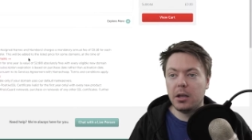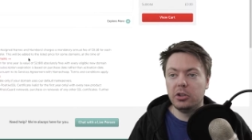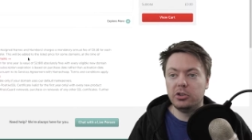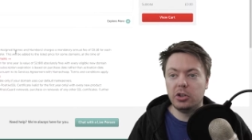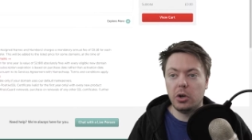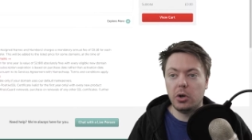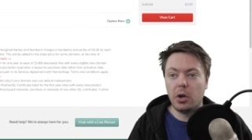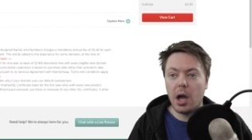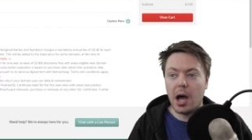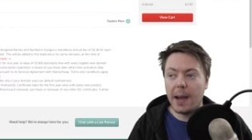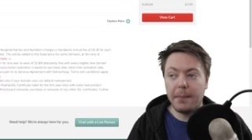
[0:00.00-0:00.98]
So
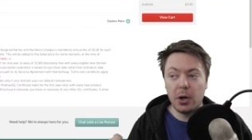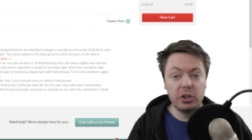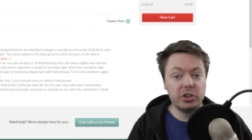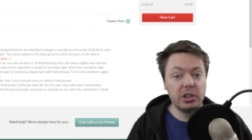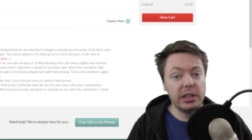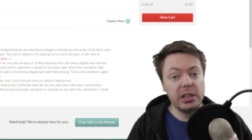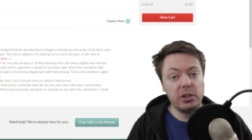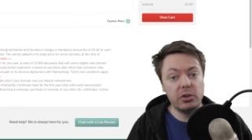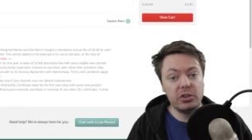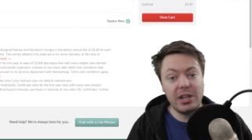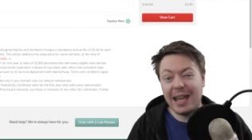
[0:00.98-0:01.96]
I personally use